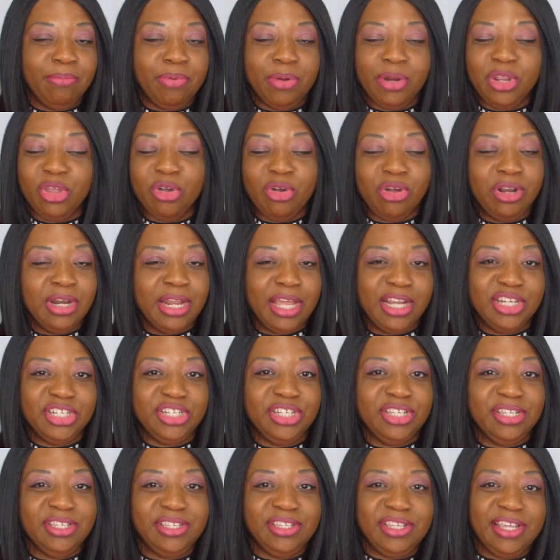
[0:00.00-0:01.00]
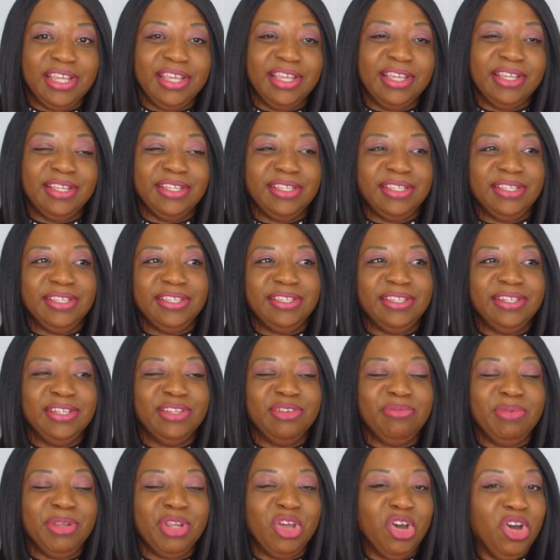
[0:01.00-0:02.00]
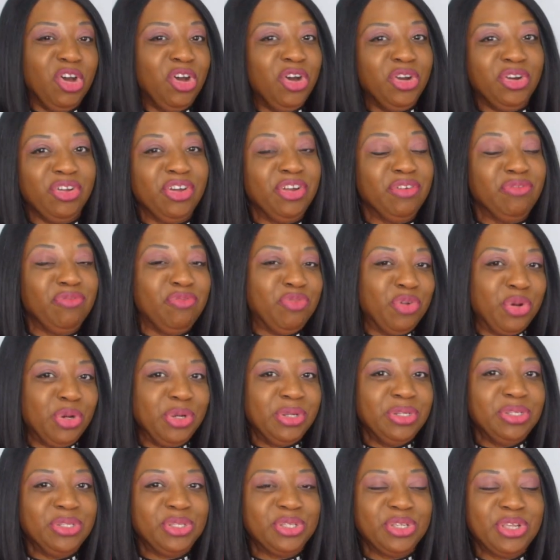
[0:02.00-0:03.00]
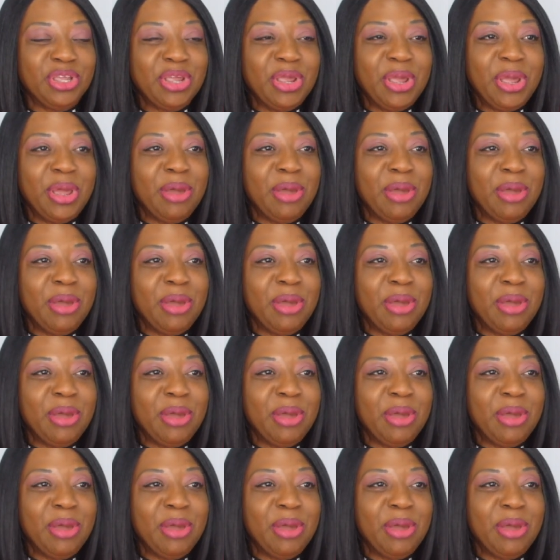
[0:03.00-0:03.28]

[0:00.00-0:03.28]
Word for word: putting on lashes is a little bit harder at first,